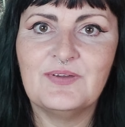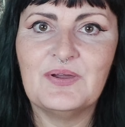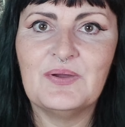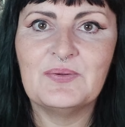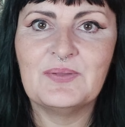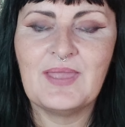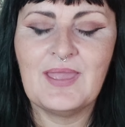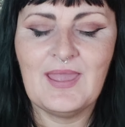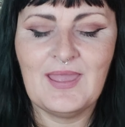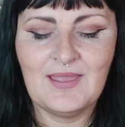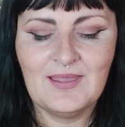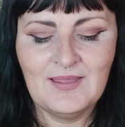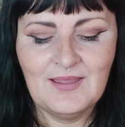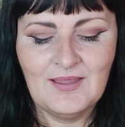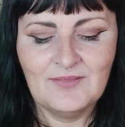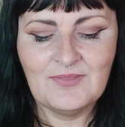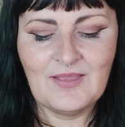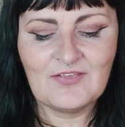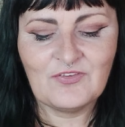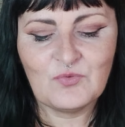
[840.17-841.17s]
Okay,
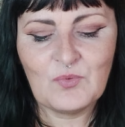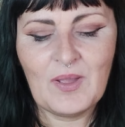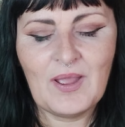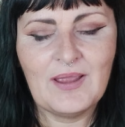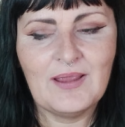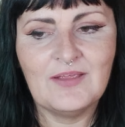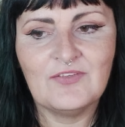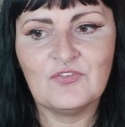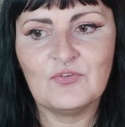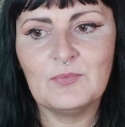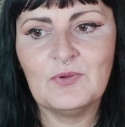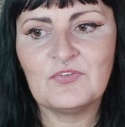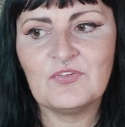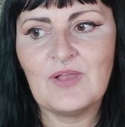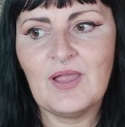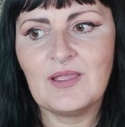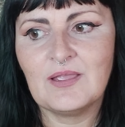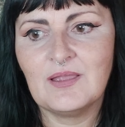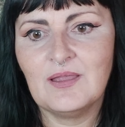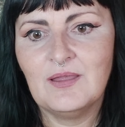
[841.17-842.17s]
that's why it's almost
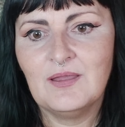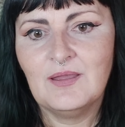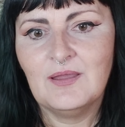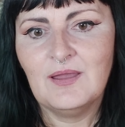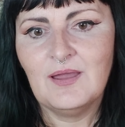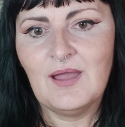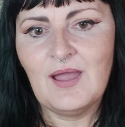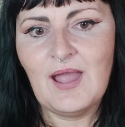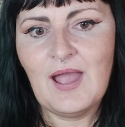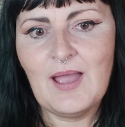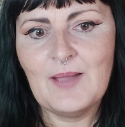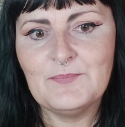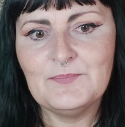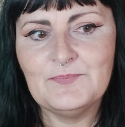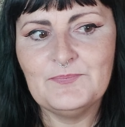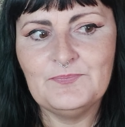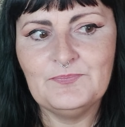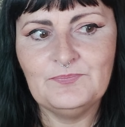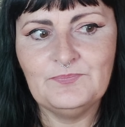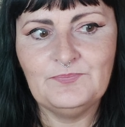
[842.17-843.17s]
like
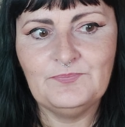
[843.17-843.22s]
um,